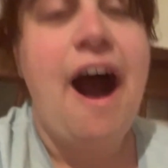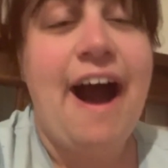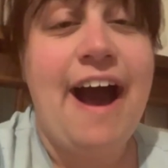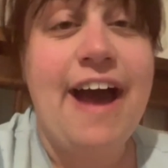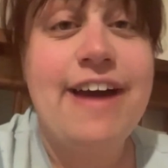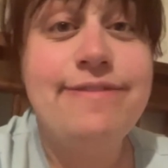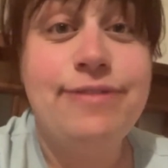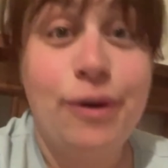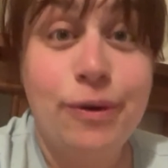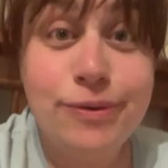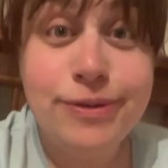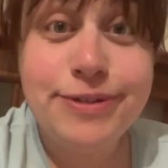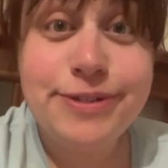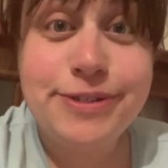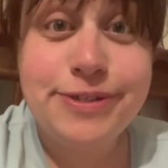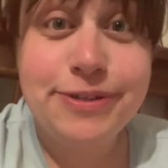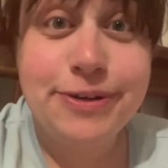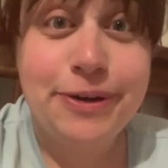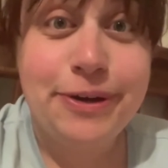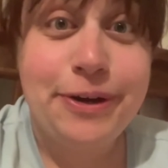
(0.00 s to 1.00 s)
I've
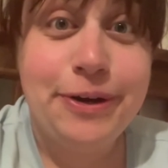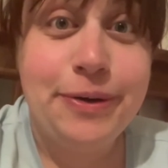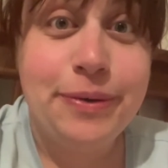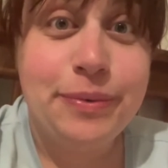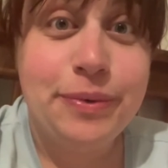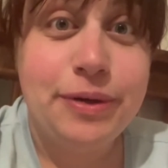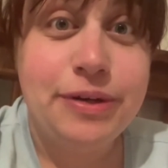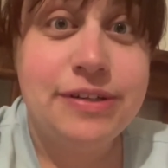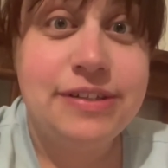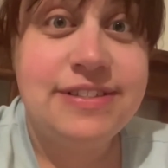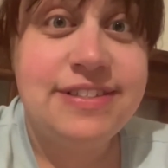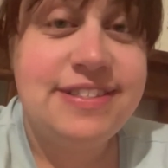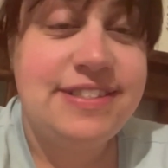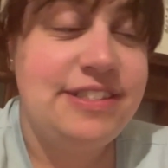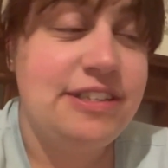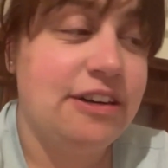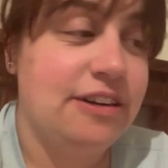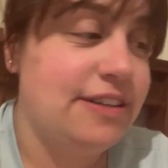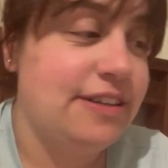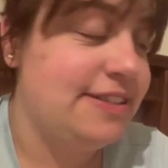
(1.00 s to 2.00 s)
also
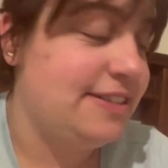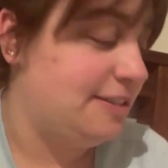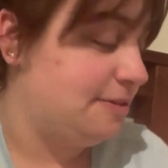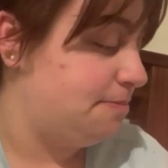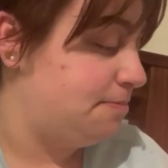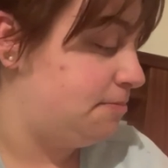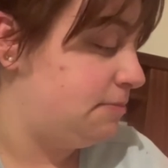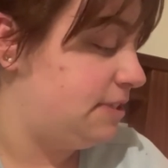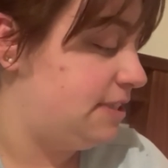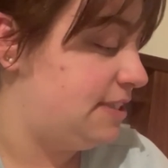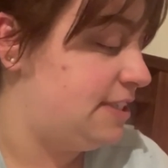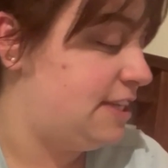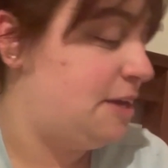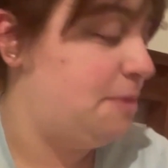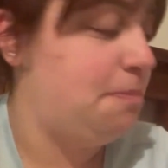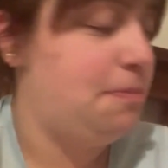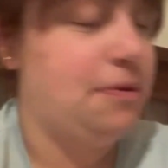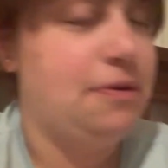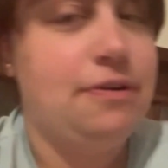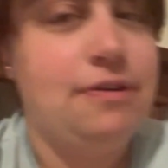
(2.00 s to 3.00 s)
stuck some
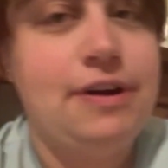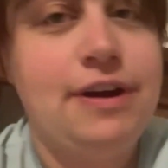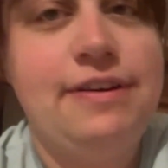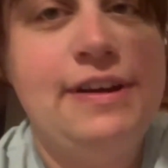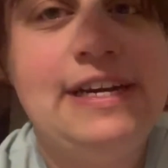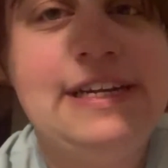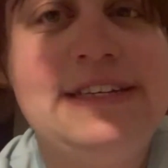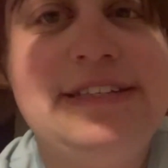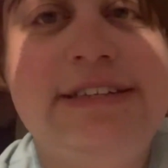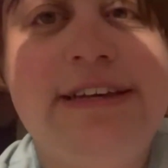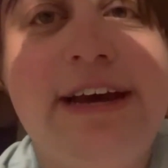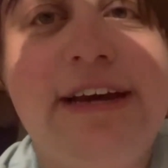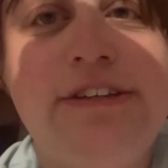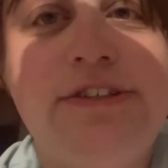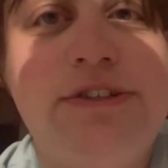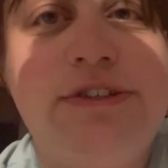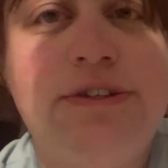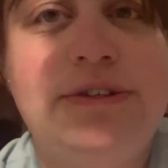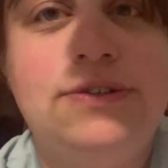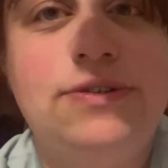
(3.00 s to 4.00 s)
temporary
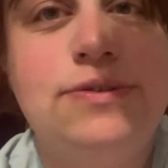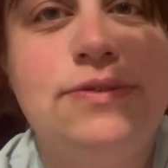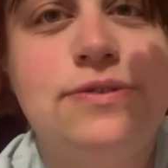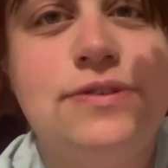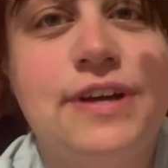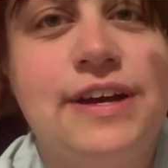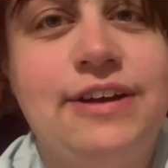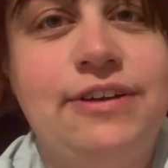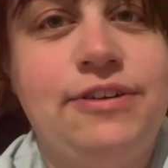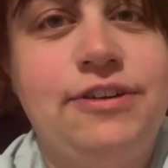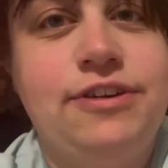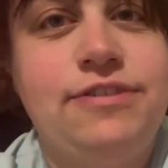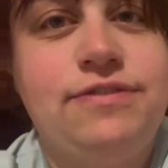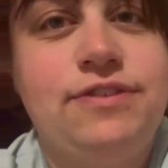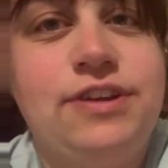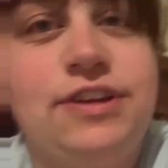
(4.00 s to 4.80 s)
tattoos. I don't know if